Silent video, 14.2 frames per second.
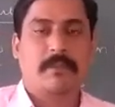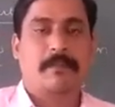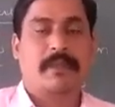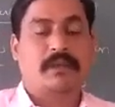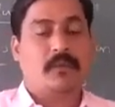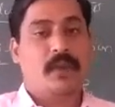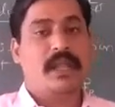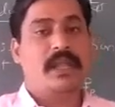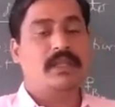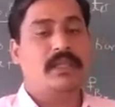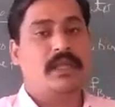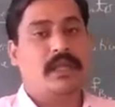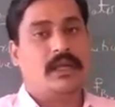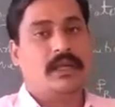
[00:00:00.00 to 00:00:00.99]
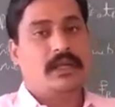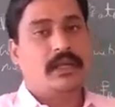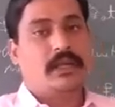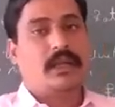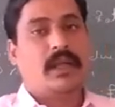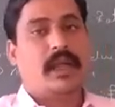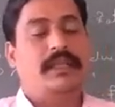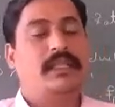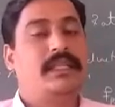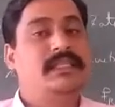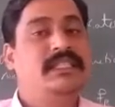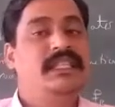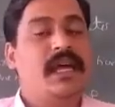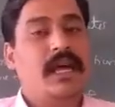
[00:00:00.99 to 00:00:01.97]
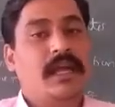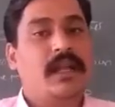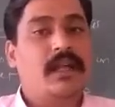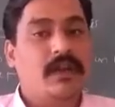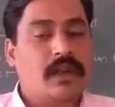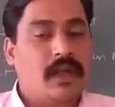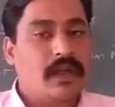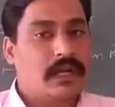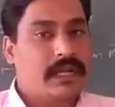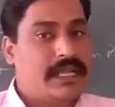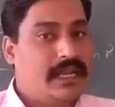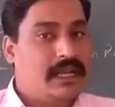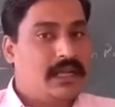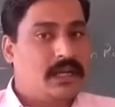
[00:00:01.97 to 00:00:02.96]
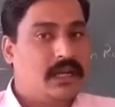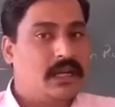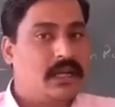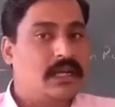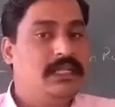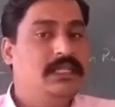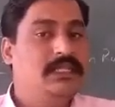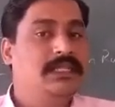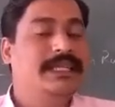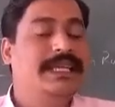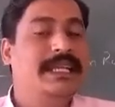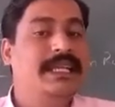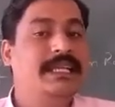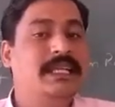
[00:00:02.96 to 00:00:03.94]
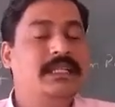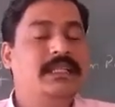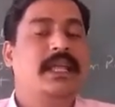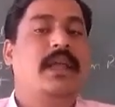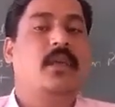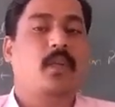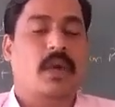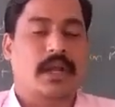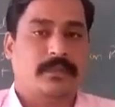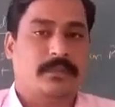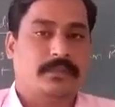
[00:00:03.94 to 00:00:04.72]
But when the either GRR or NRR is greater than 1,